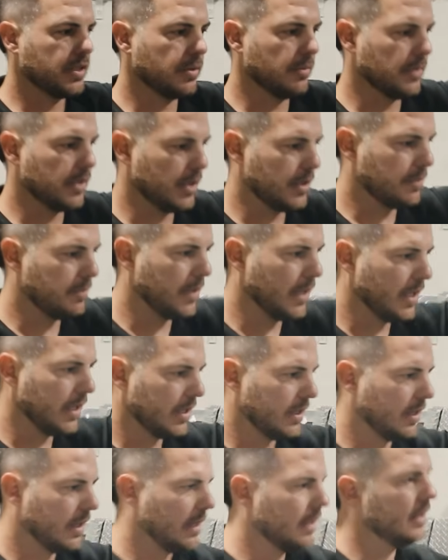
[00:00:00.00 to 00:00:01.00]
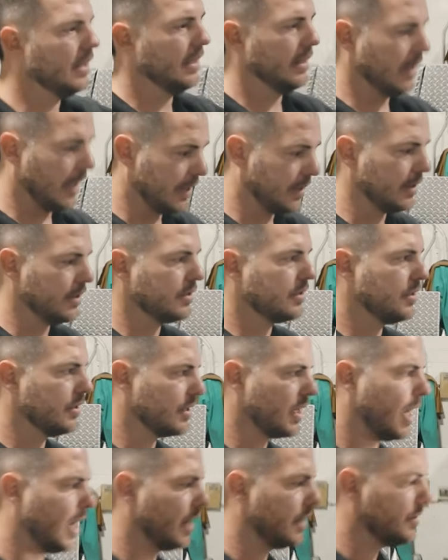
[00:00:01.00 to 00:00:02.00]
them this big, like this
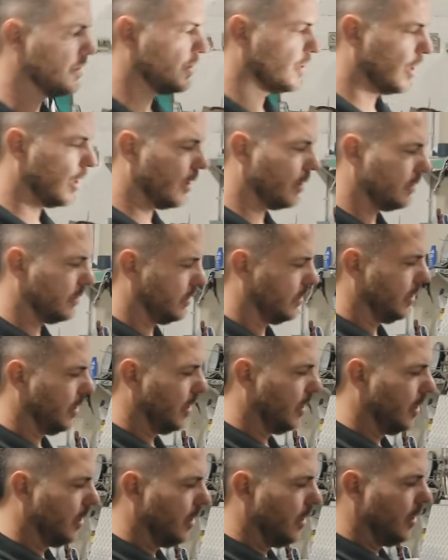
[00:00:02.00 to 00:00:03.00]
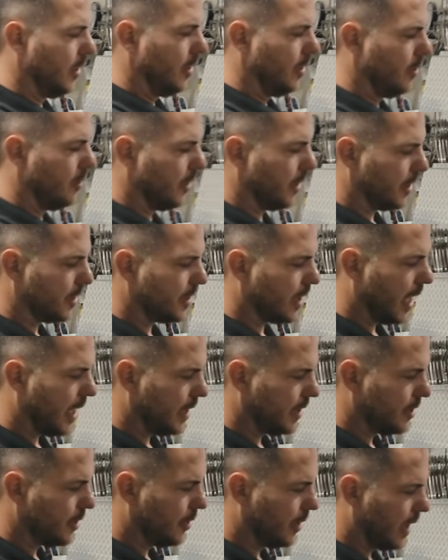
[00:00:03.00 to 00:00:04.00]
design. So we're
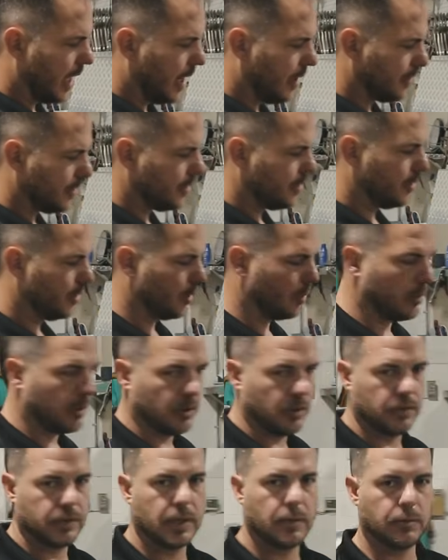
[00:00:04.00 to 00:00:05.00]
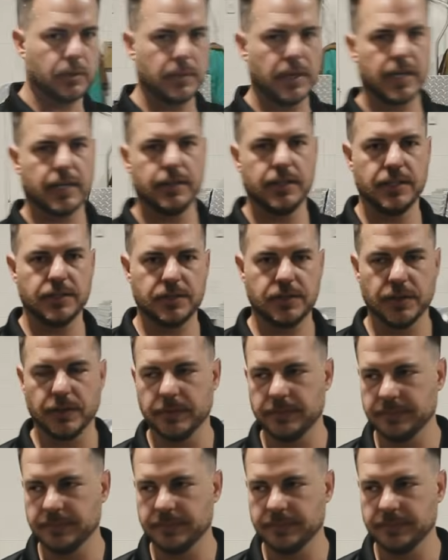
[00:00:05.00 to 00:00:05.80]
excited to announce to the world that we're making these too.